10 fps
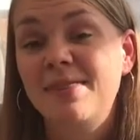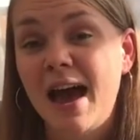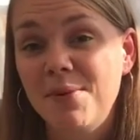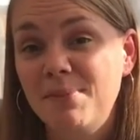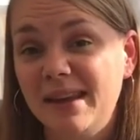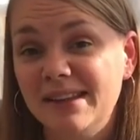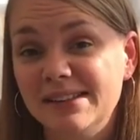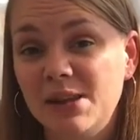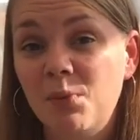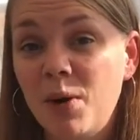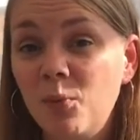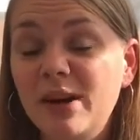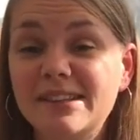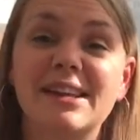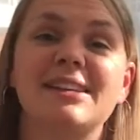that means that when
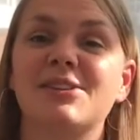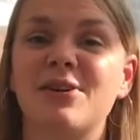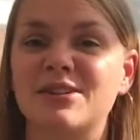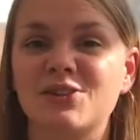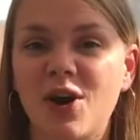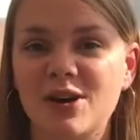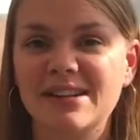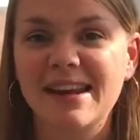we say sorry to God,